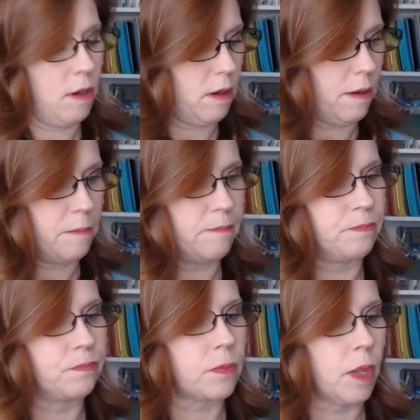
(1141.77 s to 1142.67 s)
um,
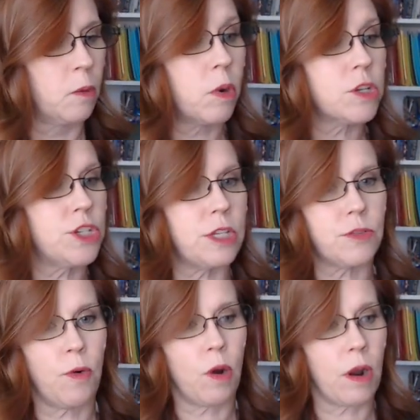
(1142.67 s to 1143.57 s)

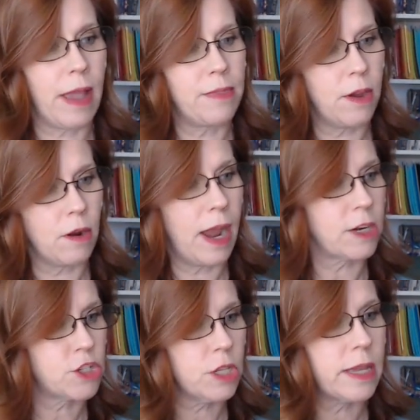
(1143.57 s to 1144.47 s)
worksheets for, and they're
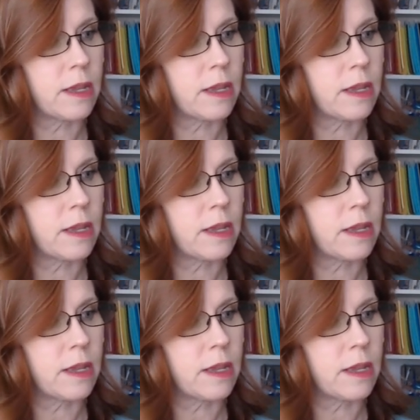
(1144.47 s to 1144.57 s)
actually